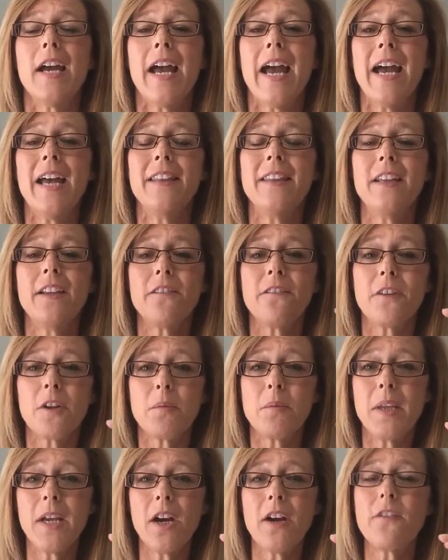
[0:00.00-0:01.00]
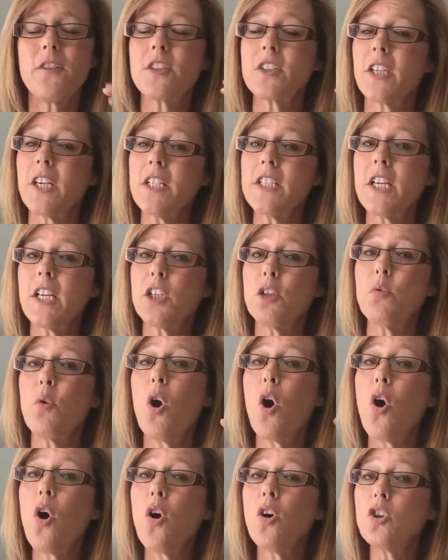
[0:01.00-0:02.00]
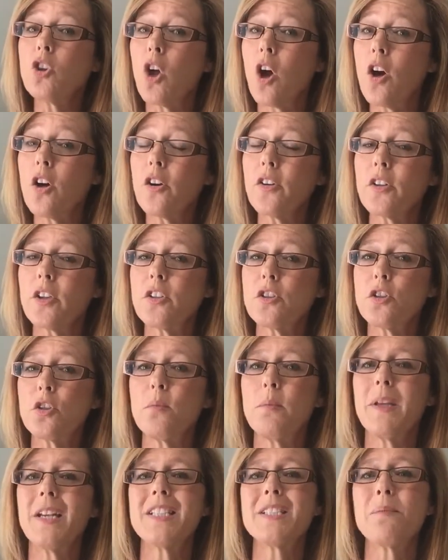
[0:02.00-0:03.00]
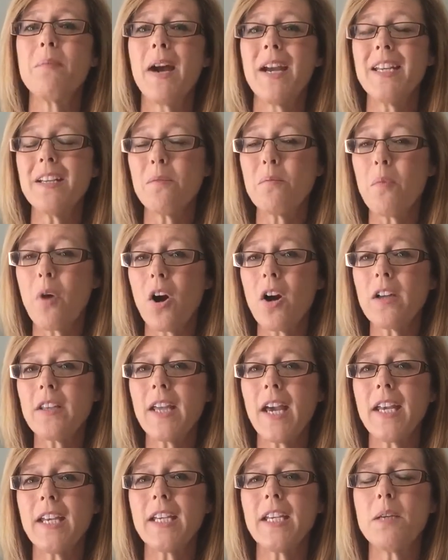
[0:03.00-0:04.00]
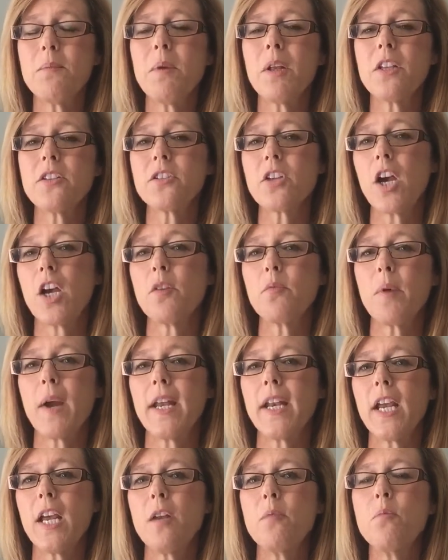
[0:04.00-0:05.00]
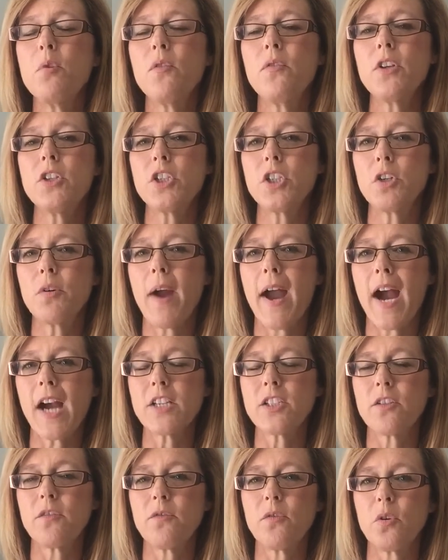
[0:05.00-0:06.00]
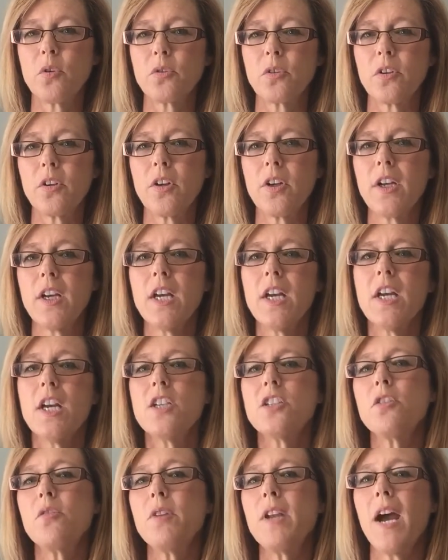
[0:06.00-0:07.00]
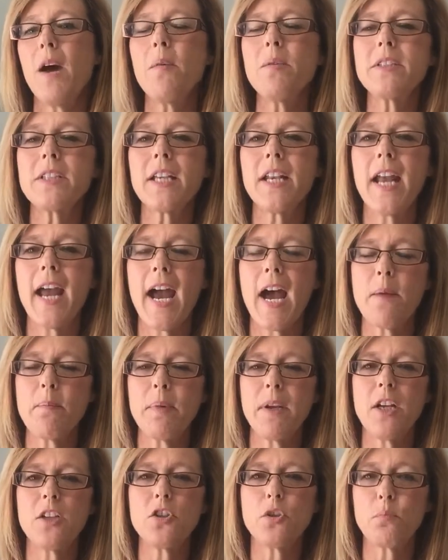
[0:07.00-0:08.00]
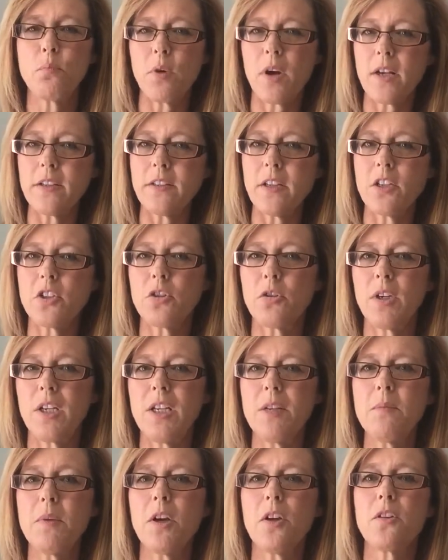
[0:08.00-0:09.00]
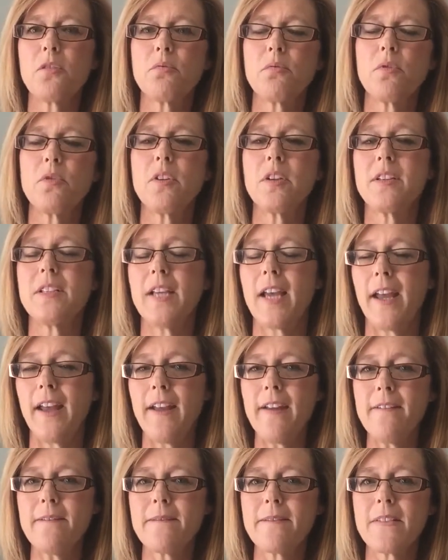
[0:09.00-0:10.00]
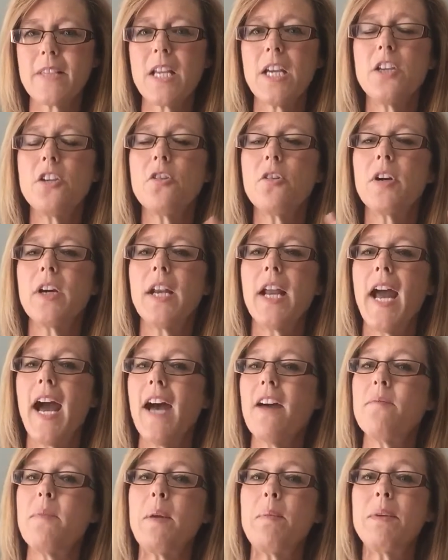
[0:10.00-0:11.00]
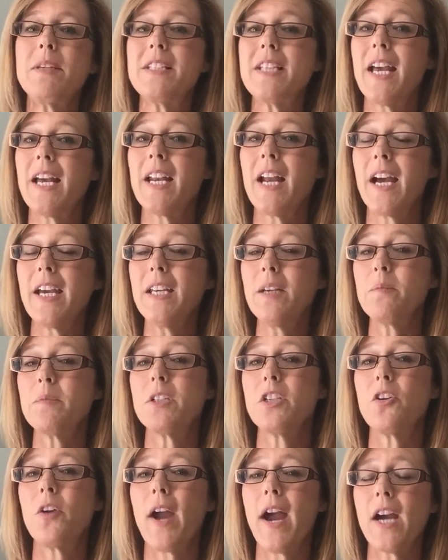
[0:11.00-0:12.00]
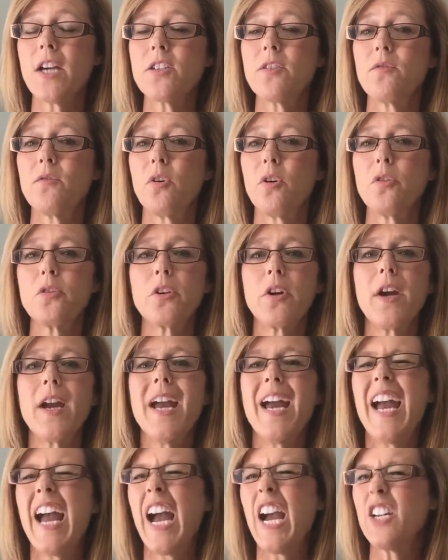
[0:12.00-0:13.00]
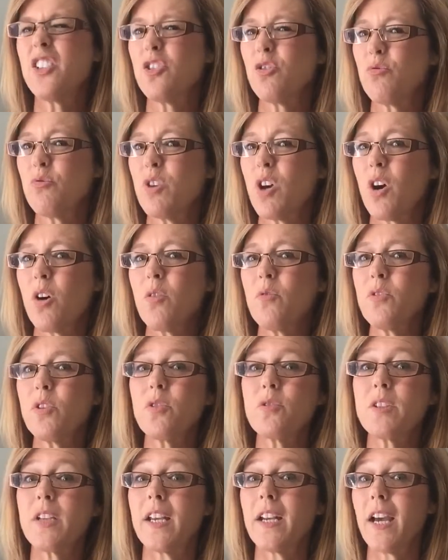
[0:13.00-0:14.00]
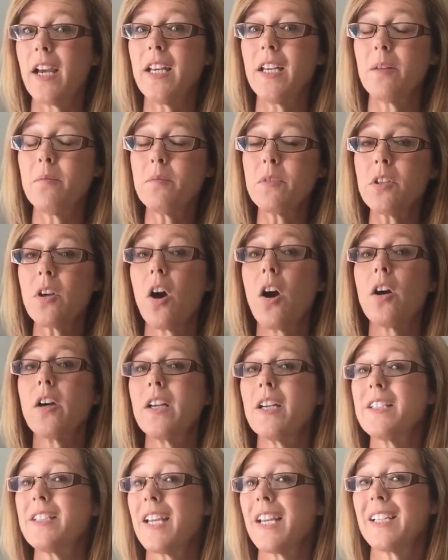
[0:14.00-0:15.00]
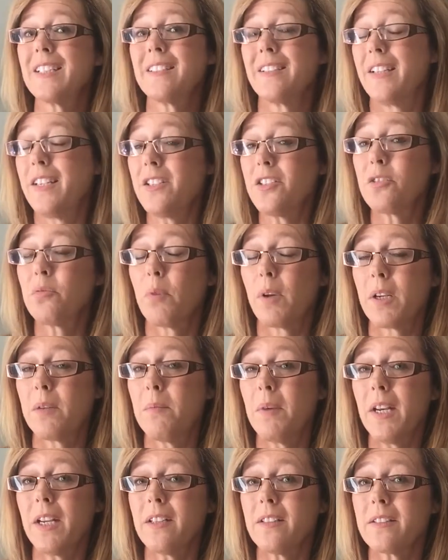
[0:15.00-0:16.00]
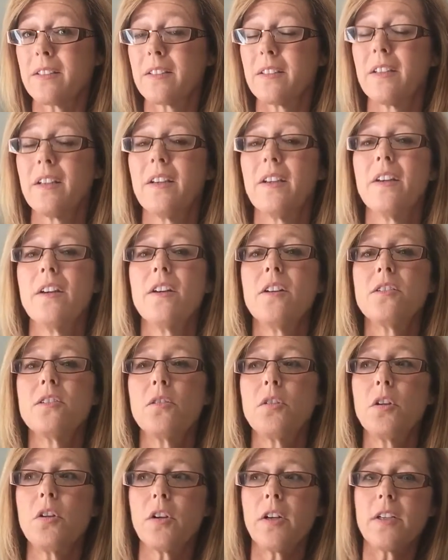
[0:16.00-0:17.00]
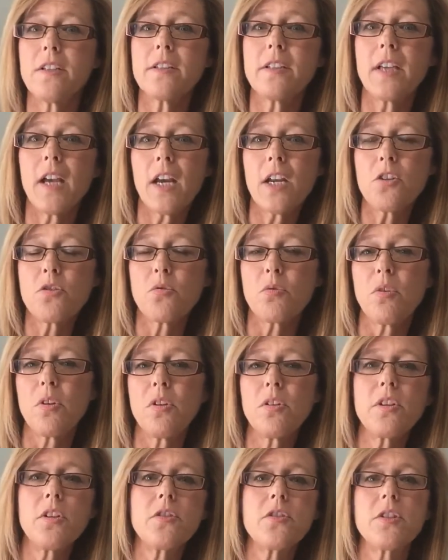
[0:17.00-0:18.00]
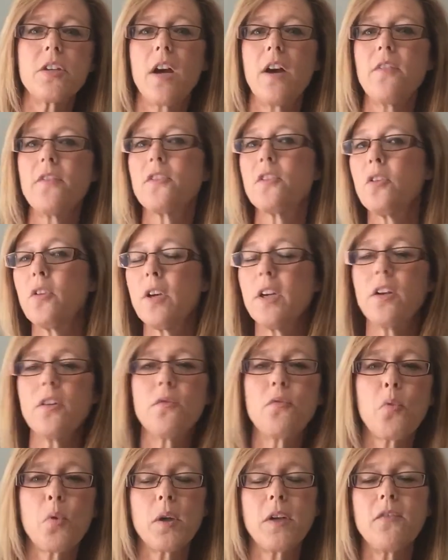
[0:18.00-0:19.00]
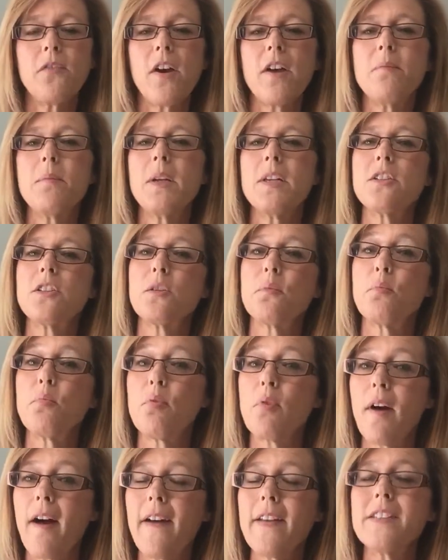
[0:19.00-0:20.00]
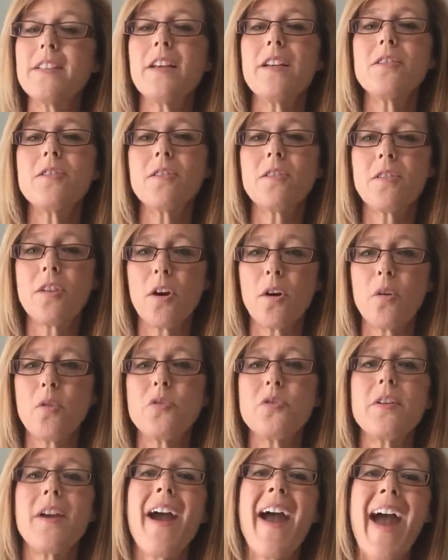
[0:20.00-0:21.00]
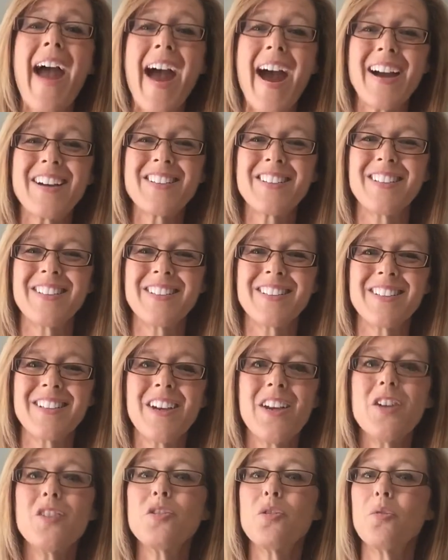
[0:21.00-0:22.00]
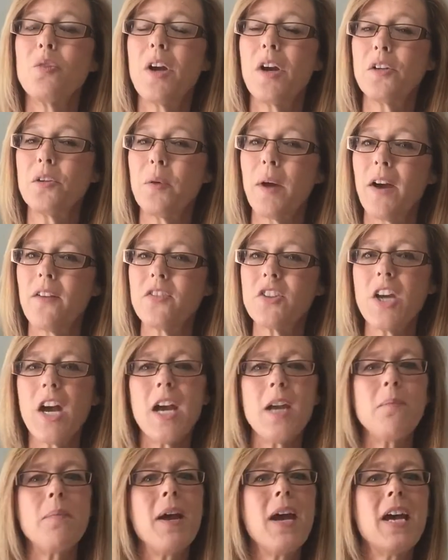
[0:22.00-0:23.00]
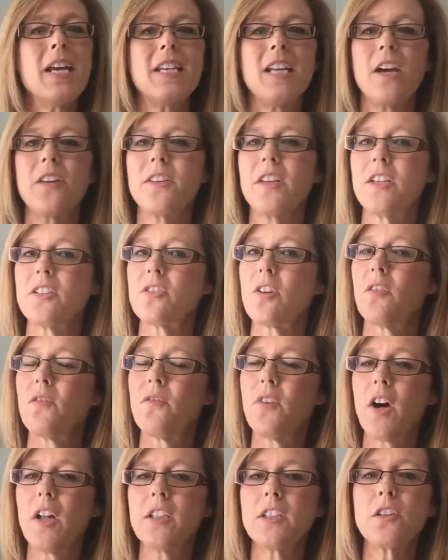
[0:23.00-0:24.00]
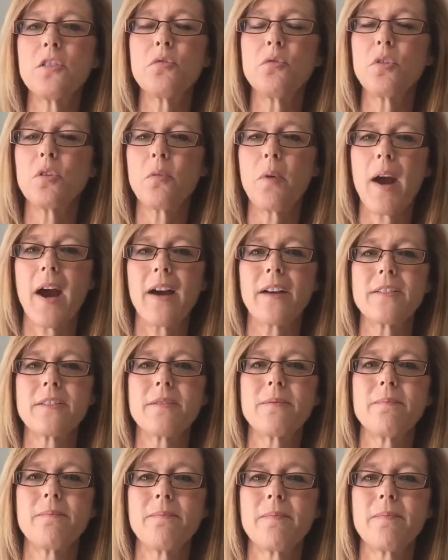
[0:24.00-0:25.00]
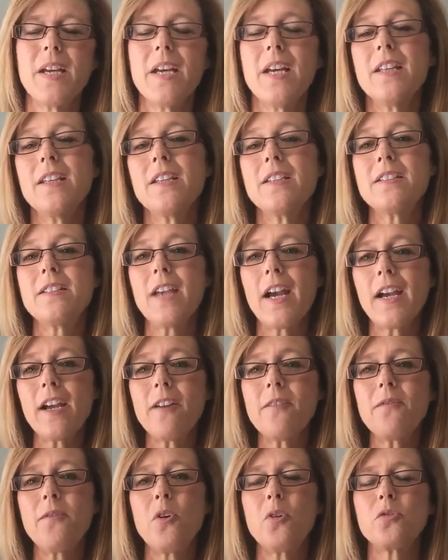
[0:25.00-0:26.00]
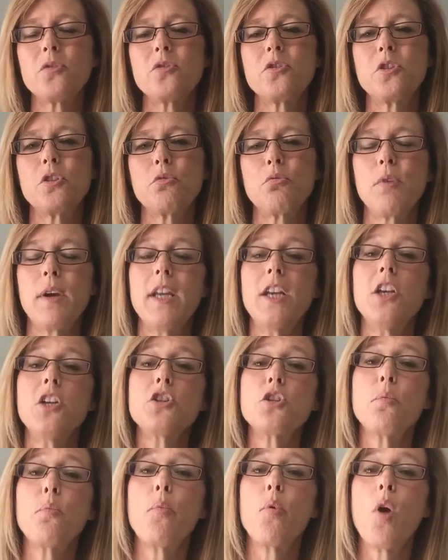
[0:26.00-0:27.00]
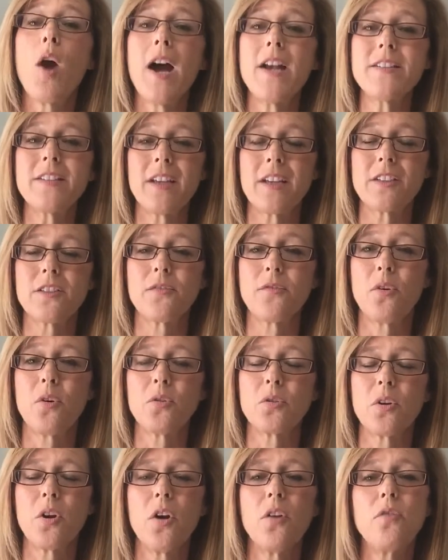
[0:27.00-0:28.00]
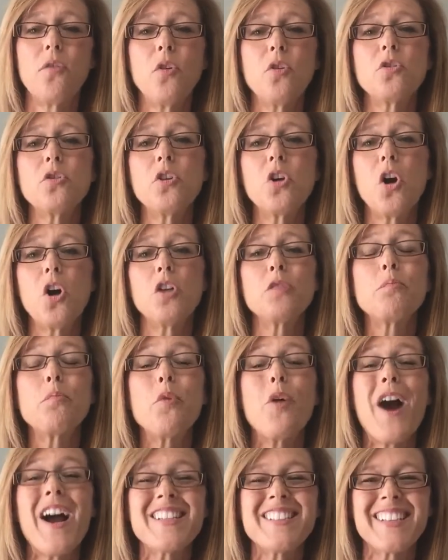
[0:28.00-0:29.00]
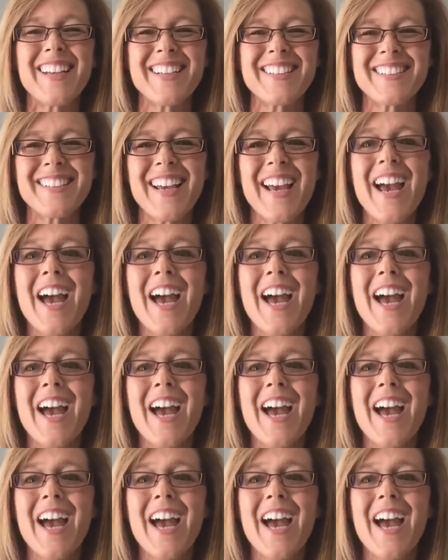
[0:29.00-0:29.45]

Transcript: And then from there, if it's going to take you longer than 2 minutes, mark that email as unread and move it to your action folder. So now what's going to happen as you process your email through the day, you're going to have maybe 10 items in your action folder. And you know those 10 items are going to take at least 20 minutes. So you're going to schedule yourself 30 to 45 minutes to process those actions. So now you have time, now things aren't falling through the cracks. The second folder to create is your processed folder, a folder called processed.